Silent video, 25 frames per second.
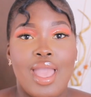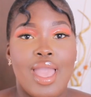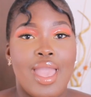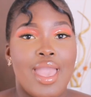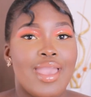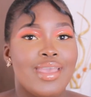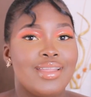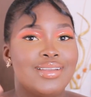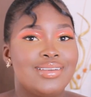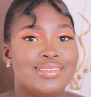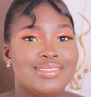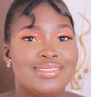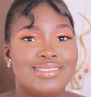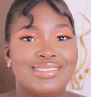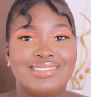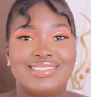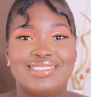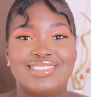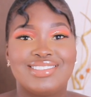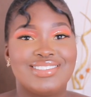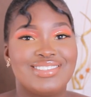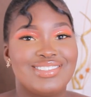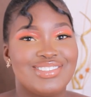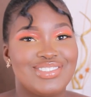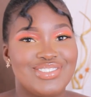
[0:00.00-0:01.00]
and
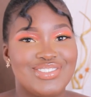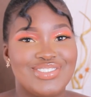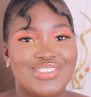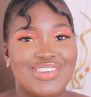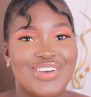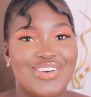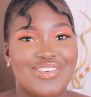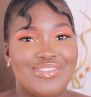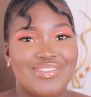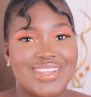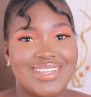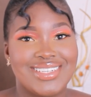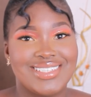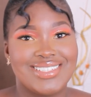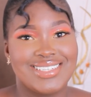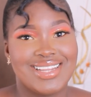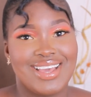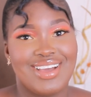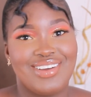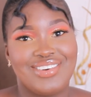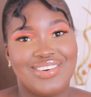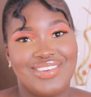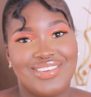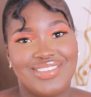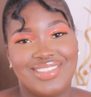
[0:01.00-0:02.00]
do comment
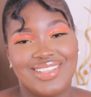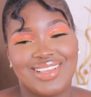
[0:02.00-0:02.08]
down on